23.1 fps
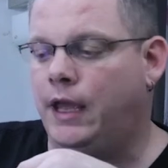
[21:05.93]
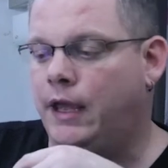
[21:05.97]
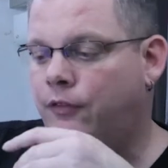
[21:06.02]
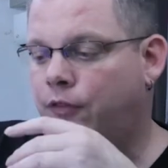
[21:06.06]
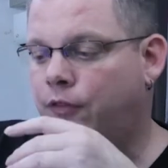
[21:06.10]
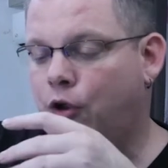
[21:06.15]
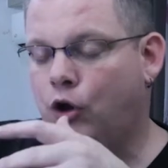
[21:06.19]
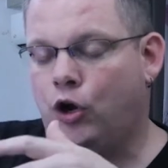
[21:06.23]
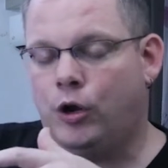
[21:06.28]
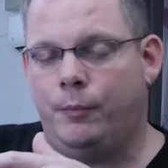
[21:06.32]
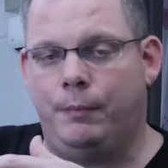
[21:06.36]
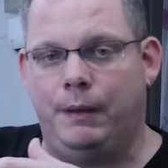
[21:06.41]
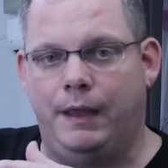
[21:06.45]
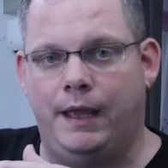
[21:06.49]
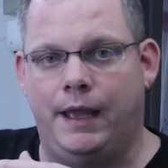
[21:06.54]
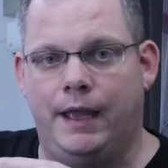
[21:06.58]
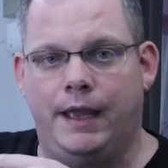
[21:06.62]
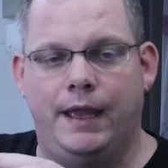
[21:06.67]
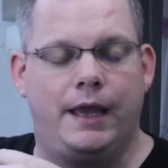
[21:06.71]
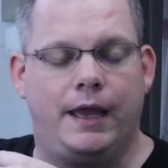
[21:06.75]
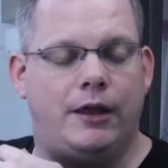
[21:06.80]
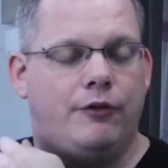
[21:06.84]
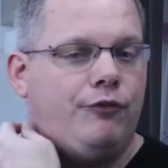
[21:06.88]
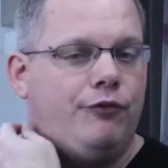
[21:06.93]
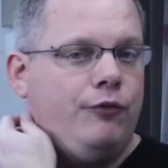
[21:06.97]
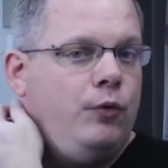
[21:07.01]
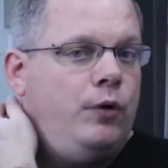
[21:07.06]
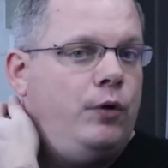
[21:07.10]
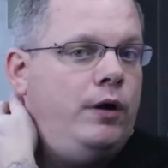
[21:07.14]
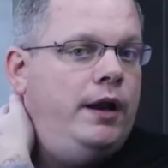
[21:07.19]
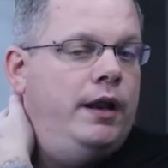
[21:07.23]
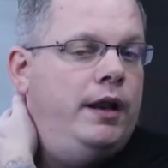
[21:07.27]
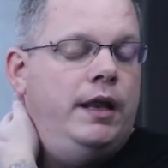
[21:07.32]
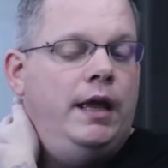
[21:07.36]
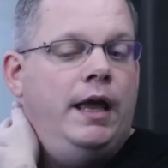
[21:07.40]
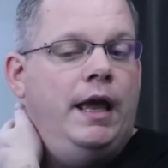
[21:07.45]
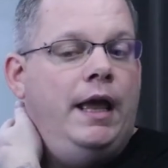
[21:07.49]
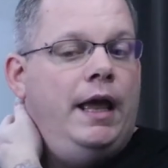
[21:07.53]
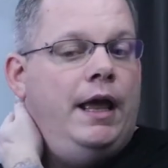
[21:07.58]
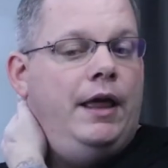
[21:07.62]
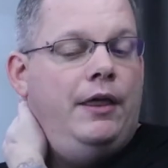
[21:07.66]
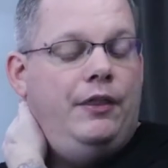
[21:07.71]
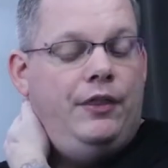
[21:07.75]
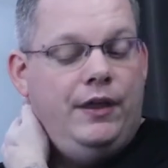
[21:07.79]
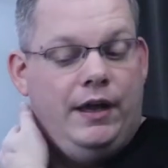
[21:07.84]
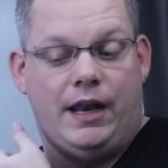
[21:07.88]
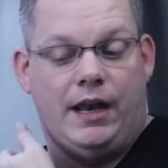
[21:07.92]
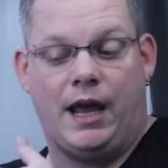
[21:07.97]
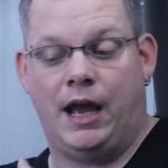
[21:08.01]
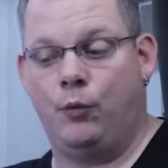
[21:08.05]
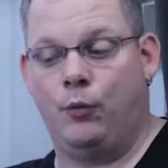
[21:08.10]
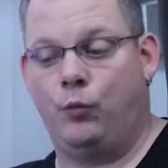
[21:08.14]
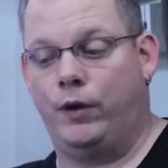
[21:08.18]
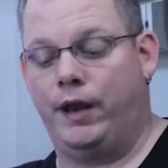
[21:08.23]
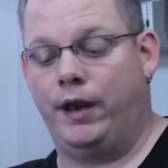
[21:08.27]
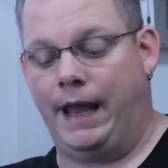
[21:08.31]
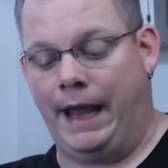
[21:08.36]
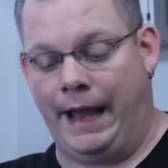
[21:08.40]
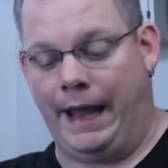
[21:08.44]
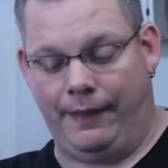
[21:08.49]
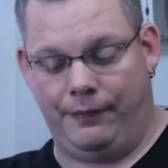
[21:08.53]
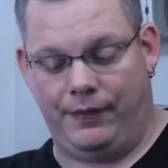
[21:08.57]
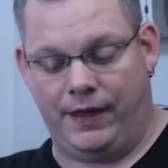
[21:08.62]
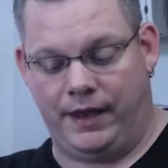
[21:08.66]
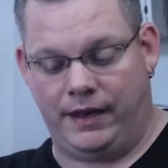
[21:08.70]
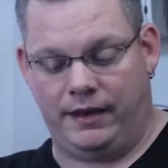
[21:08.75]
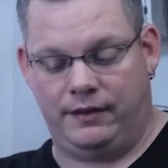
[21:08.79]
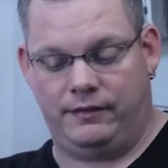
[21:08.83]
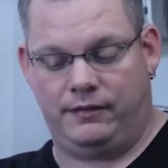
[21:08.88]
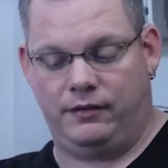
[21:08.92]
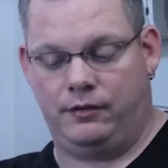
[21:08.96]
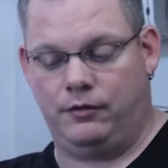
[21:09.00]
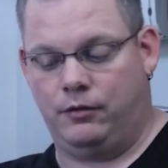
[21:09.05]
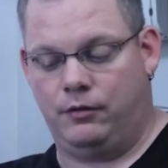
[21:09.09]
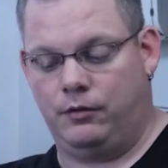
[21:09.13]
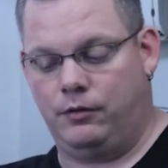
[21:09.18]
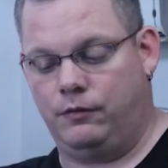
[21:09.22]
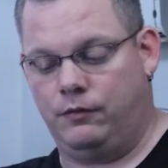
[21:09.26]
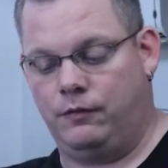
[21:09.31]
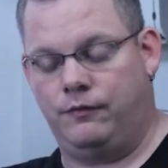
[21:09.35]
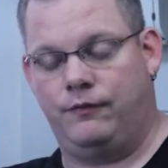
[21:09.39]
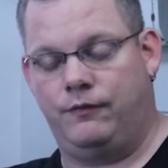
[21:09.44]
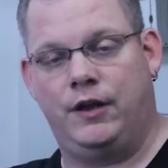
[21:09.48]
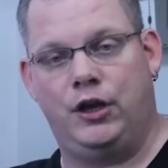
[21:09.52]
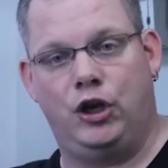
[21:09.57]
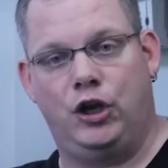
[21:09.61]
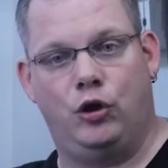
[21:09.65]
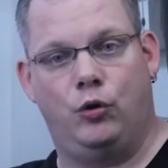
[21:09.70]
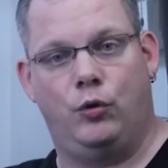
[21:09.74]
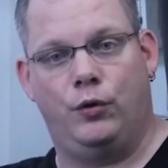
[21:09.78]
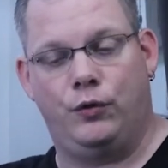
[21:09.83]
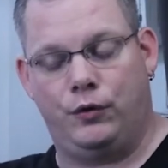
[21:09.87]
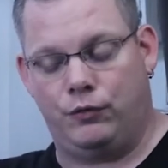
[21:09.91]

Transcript: and the RBA head for it, then I want to add that into the video.